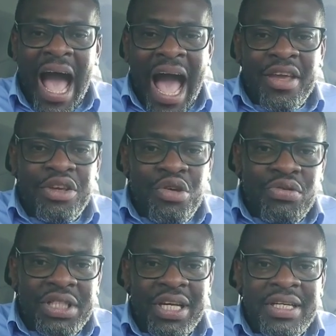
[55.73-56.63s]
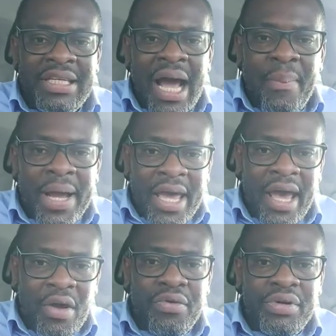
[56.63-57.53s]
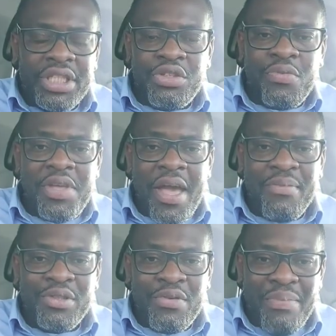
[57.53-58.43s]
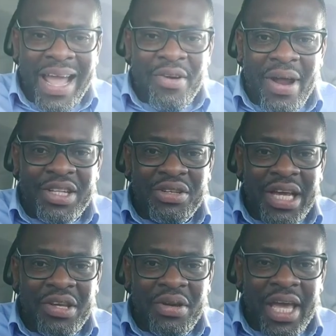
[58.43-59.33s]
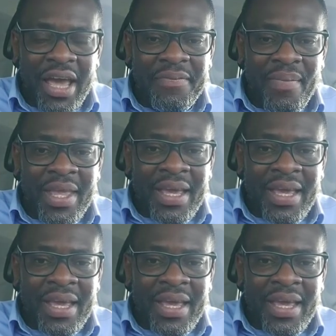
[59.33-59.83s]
are using that care route to be able to migrate to the UK.